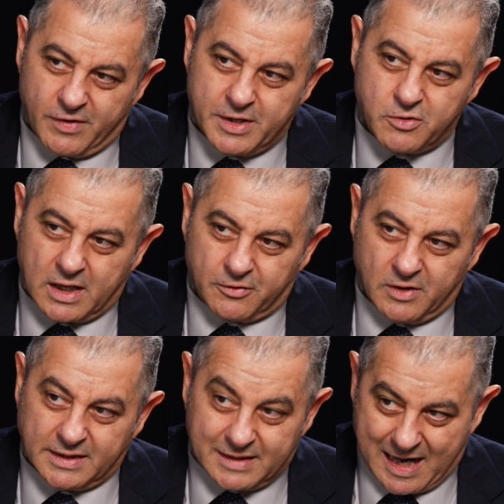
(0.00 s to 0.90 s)
the way you
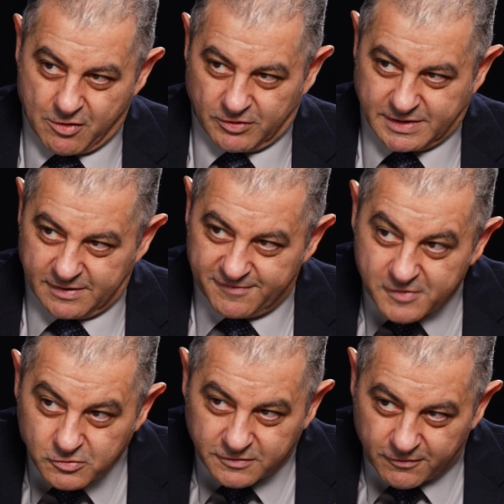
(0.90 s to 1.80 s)
calculate calories in
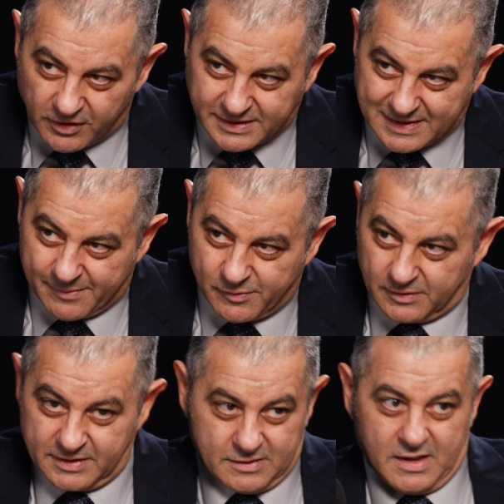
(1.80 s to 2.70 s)
food, for example.